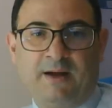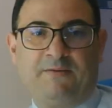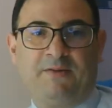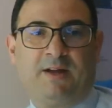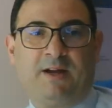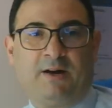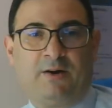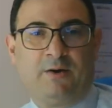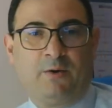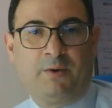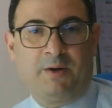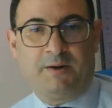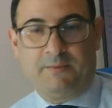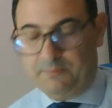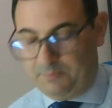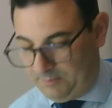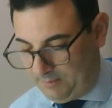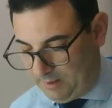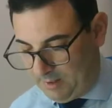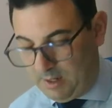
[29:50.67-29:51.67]
the other way.
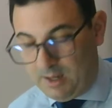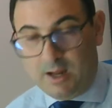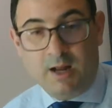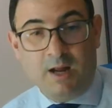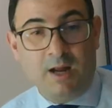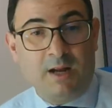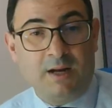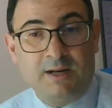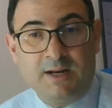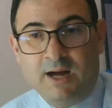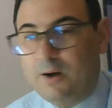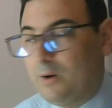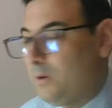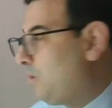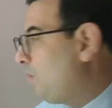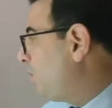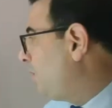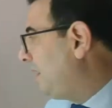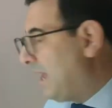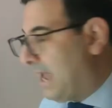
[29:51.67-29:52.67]
Now,
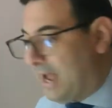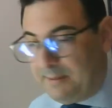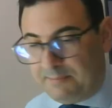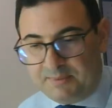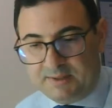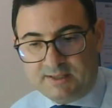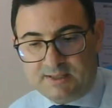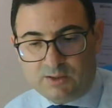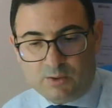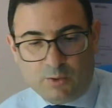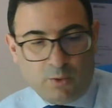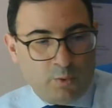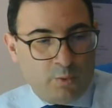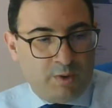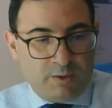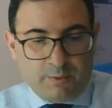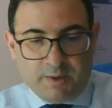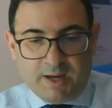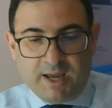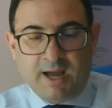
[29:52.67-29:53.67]
what happens
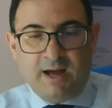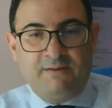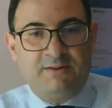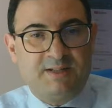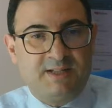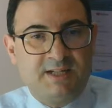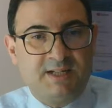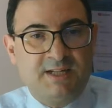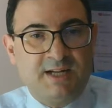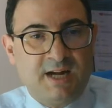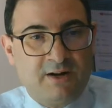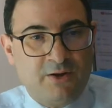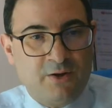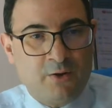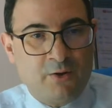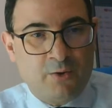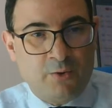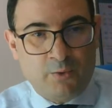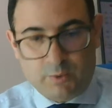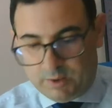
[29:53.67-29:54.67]
when we have a
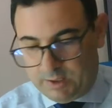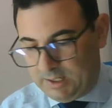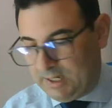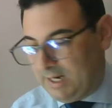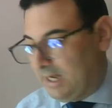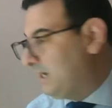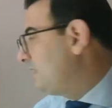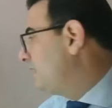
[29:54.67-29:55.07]
scenario like